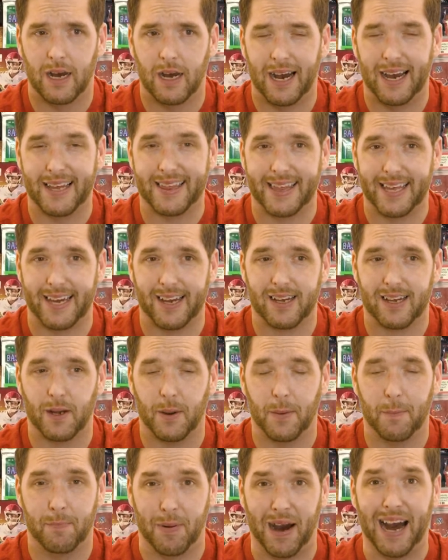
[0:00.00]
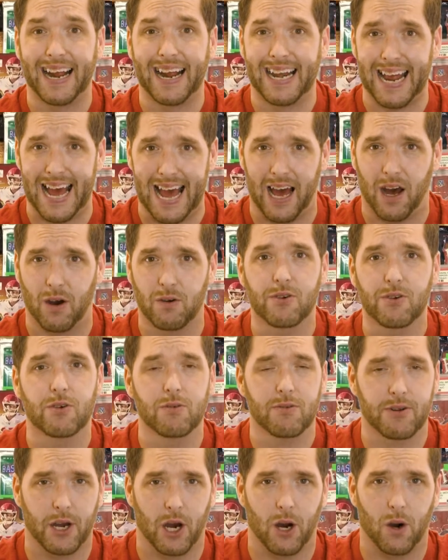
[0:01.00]
I think by now you
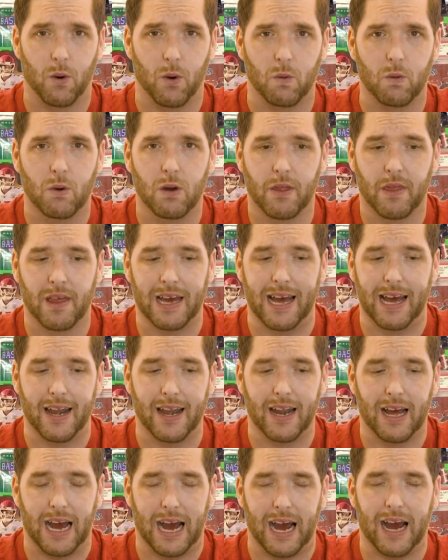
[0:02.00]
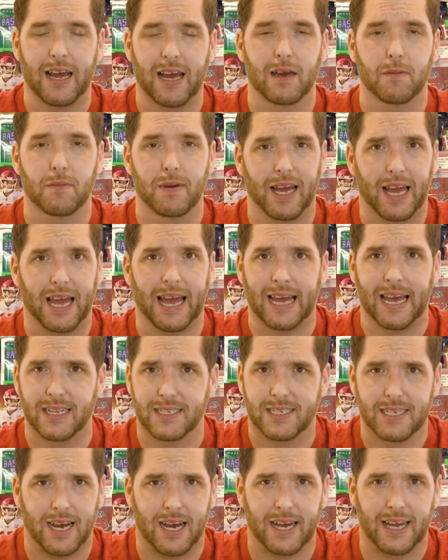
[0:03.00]
know that I am
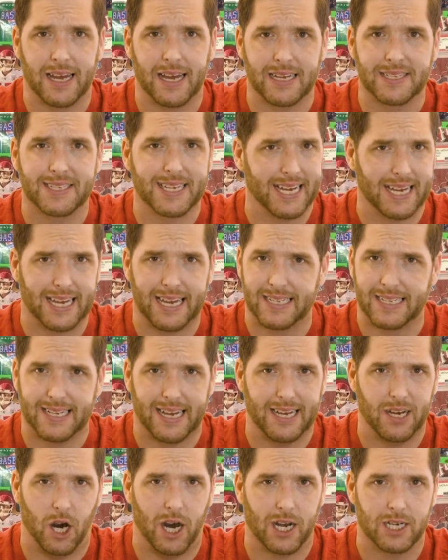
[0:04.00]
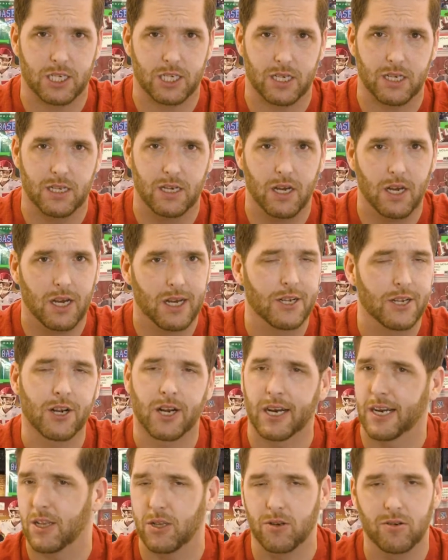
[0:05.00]
anti-auction. You're
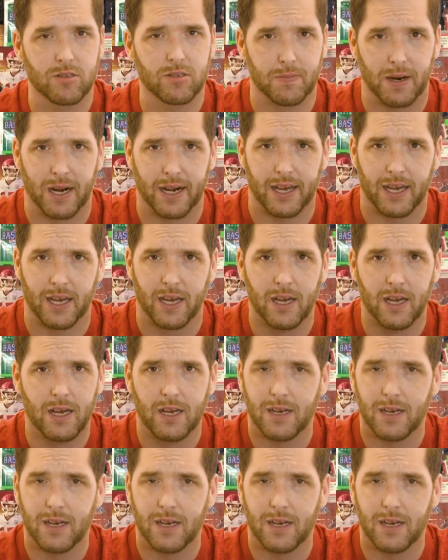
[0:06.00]
going to lose money.